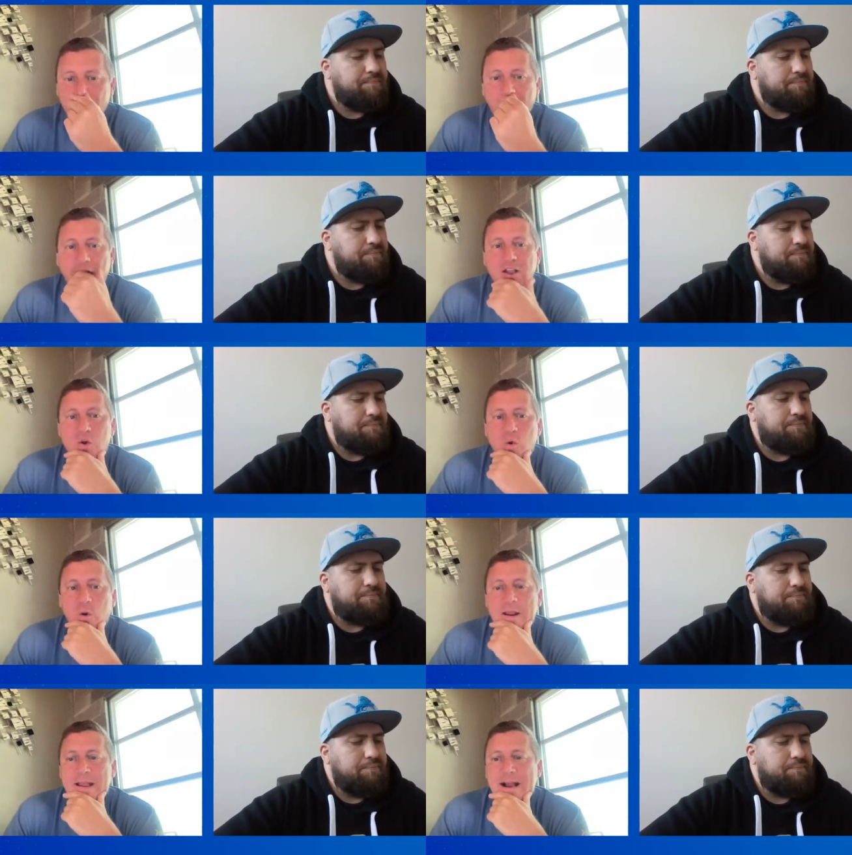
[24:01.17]
Speaker 1: All right,
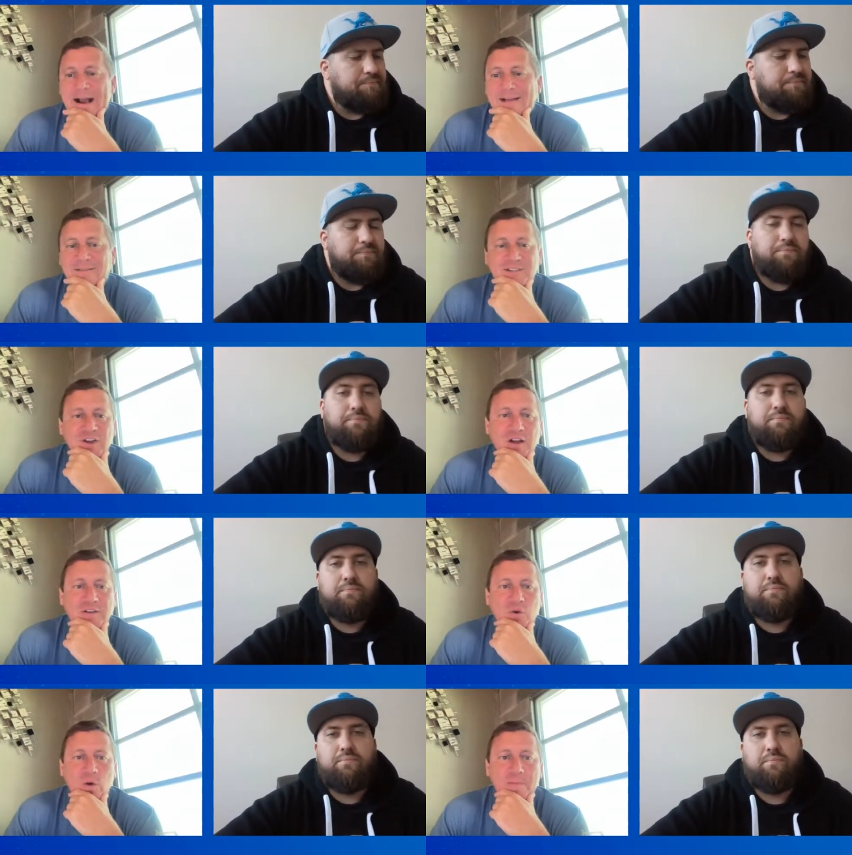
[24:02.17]
Corey, uh, let's
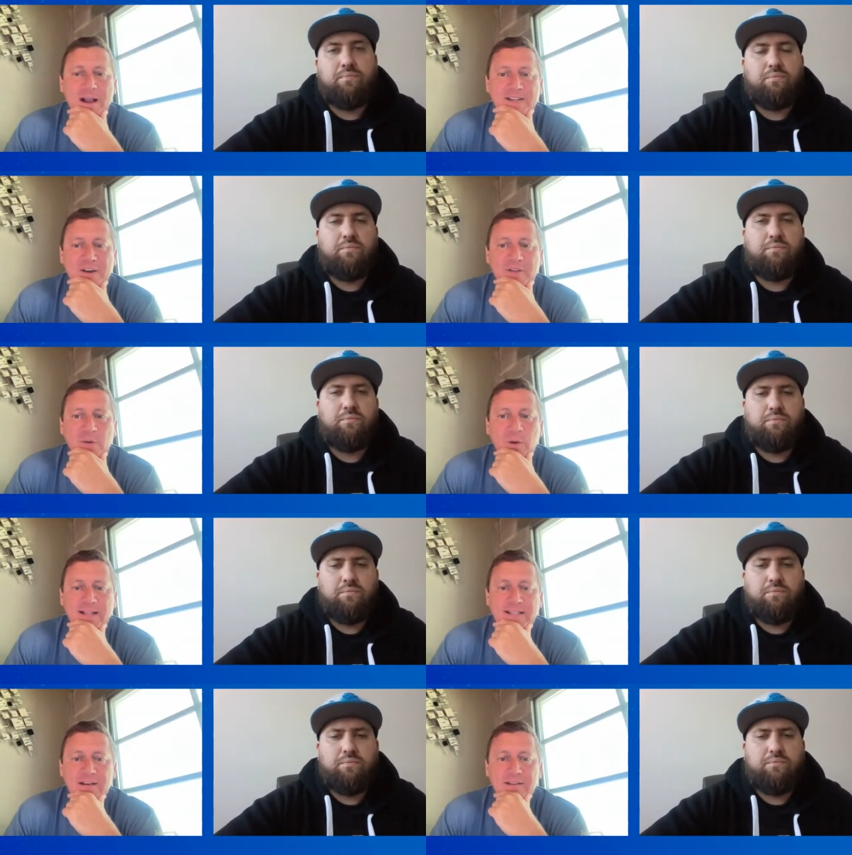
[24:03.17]
talk quarterbacks here, and then we'll
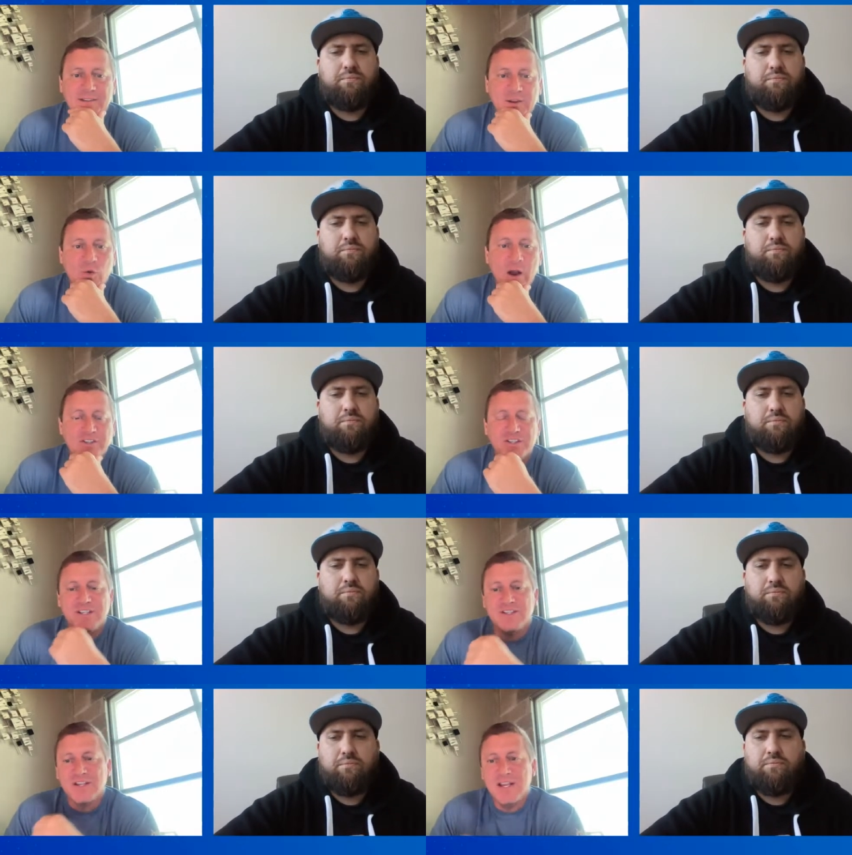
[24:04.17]
get to the
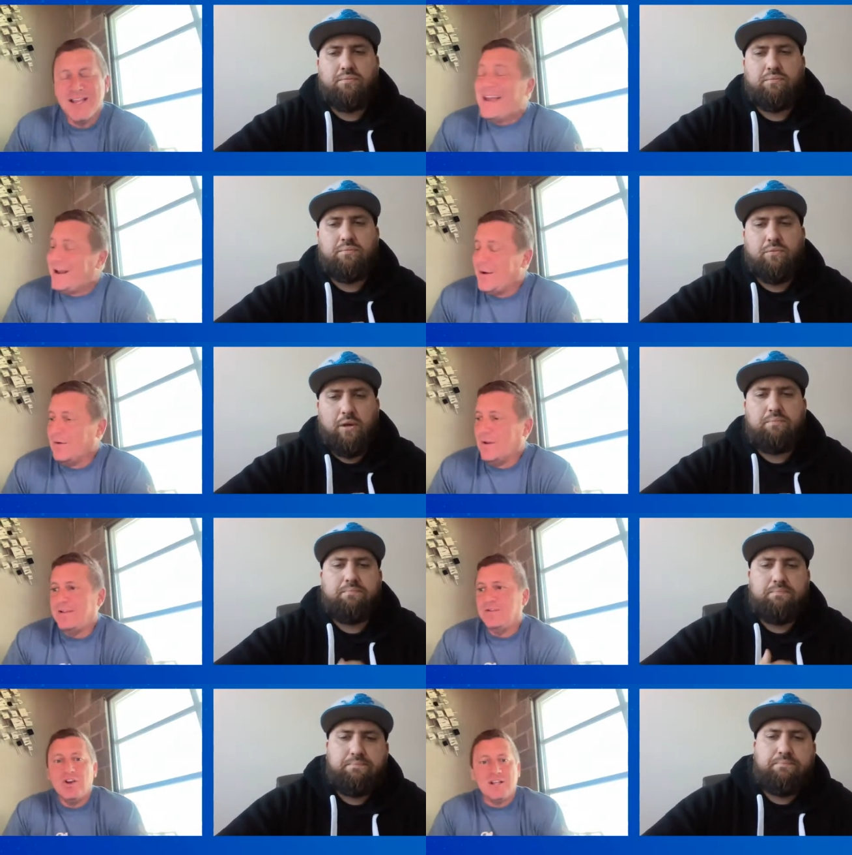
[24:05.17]
questions.
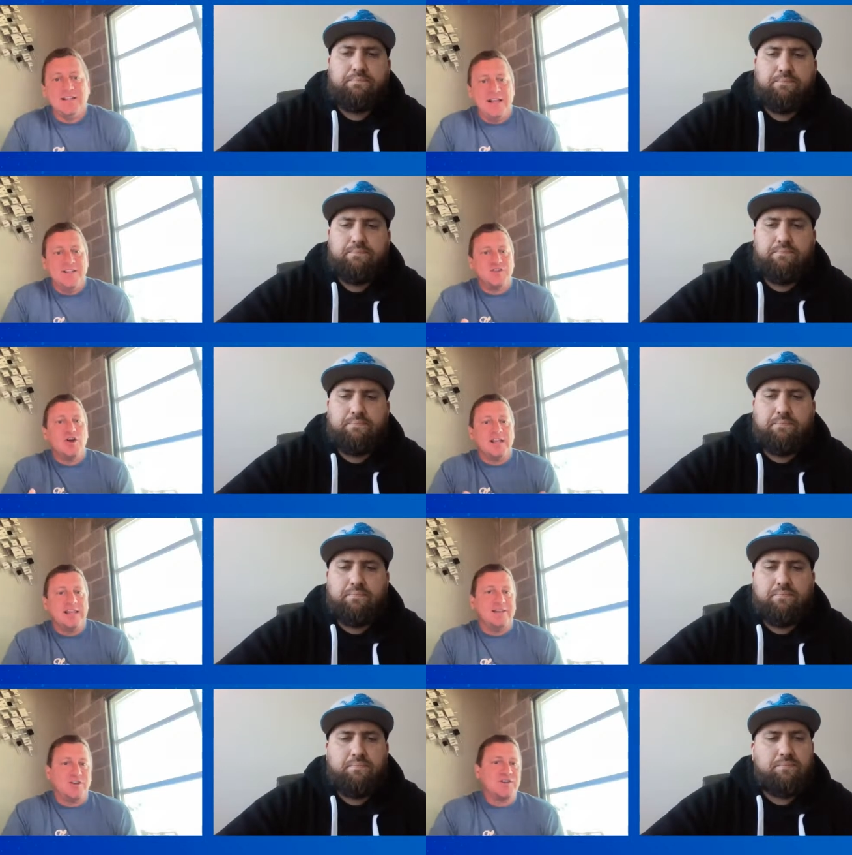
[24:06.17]
It looking, it's looking
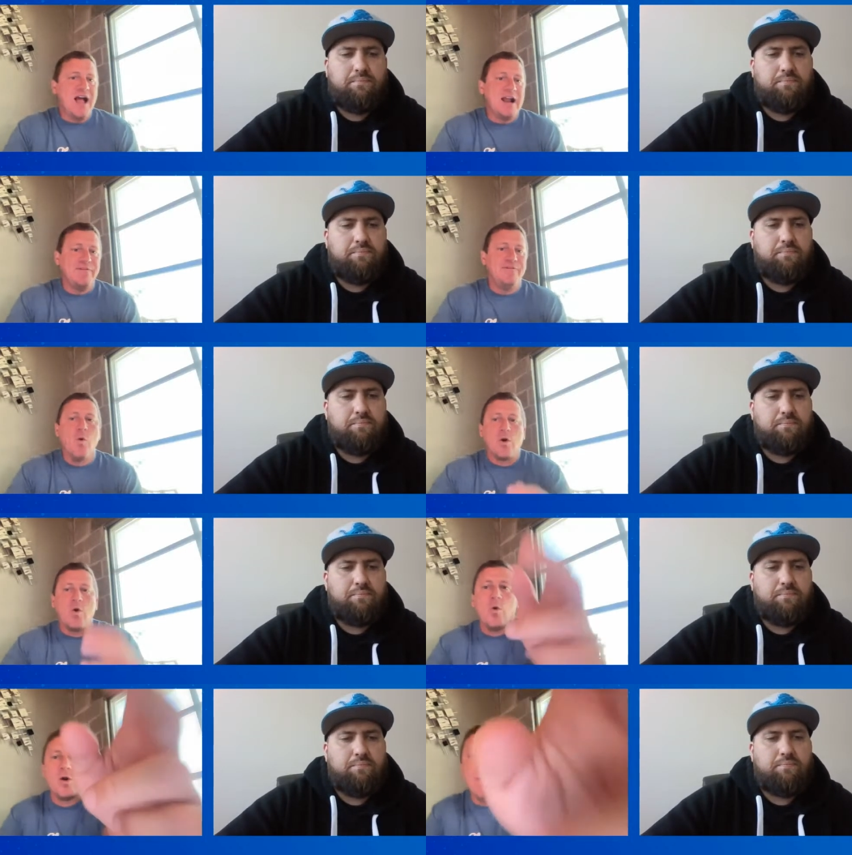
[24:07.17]
like there's kind of
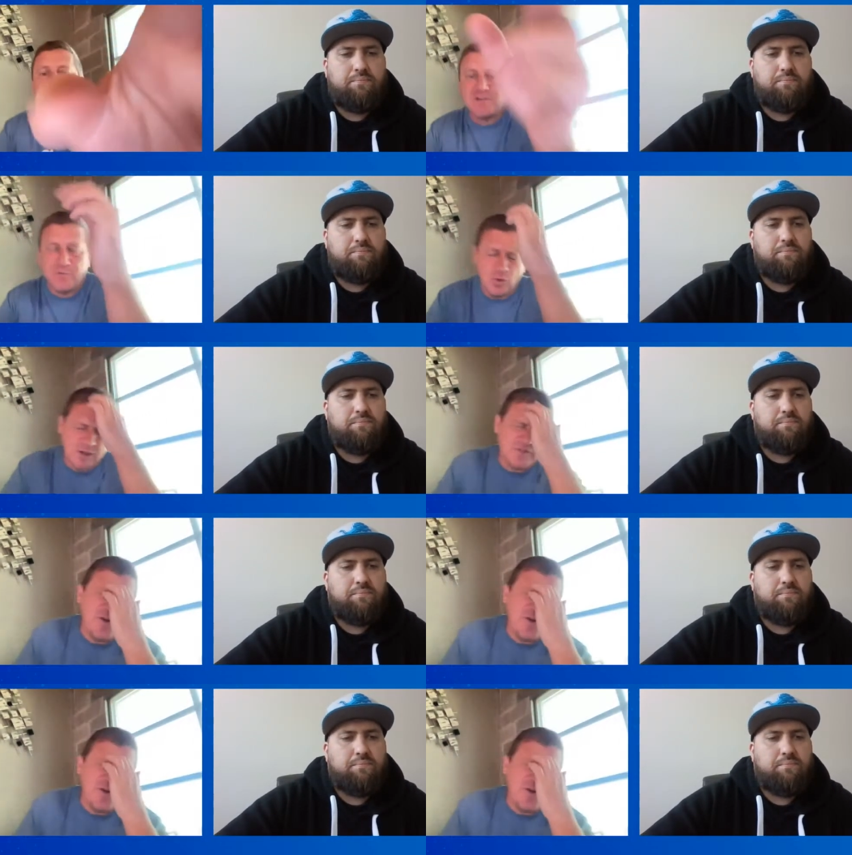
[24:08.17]
four quarterbacks Florida's